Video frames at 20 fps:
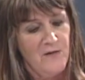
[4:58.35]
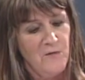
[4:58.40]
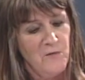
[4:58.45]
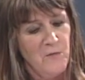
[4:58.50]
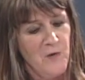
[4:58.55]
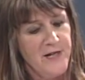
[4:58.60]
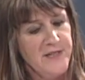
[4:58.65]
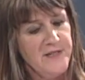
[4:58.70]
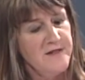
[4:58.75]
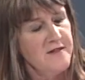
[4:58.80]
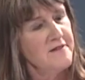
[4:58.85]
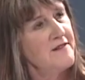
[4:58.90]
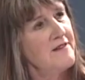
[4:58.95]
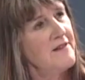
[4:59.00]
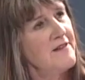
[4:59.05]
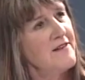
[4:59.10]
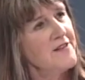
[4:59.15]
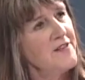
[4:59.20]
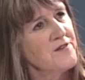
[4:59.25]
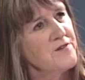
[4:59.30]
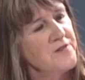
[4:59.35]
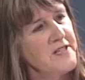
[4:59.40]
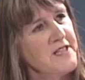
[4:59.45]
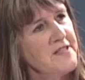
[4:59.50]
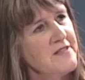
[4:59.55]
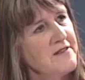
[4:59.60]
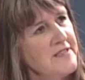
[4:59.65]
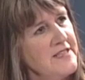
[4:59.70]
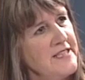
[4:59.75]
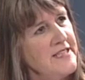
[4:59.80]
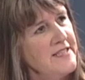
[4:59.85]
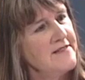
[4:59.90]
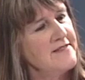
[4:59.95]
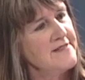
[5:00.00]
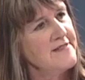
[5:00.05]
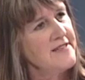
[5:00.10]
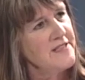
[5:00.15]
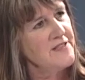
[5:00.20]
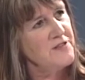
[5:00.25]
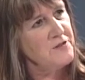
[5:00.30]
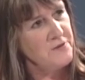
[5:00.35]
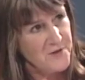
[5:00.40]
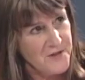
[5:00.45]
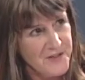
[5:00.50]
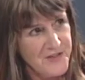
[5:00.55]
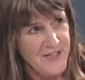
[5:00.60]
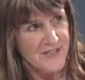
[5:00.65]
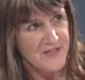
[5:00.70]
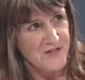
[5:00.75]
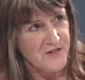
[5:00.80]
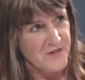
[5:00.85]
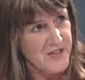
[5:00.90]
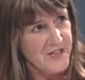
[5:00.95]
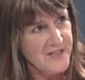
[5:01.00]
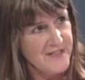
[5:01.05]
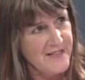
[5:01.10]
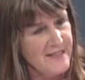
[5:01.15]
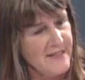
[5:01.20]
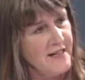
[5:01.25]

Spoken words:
What are the critical needs in your district,